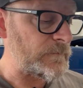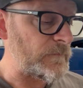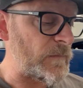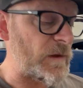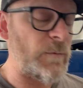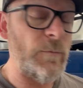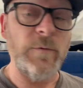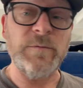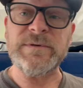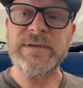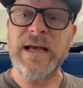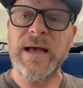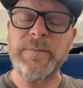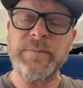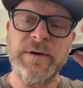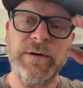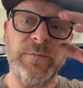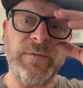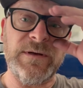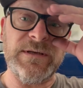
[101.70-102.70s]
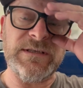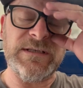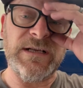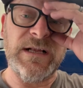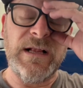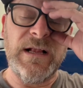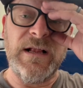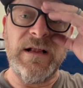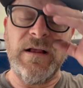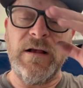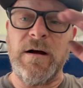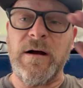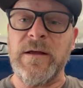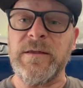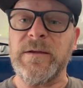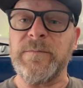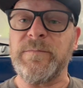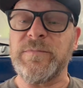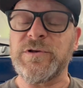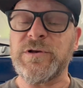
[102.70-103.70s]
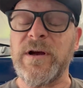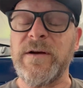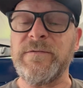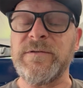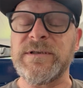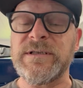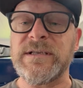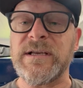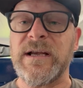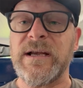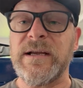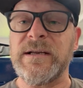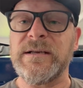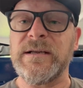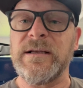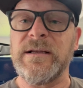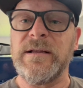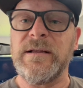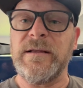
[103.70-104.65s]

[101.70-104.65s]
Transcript: What was happening was, on the driver's side,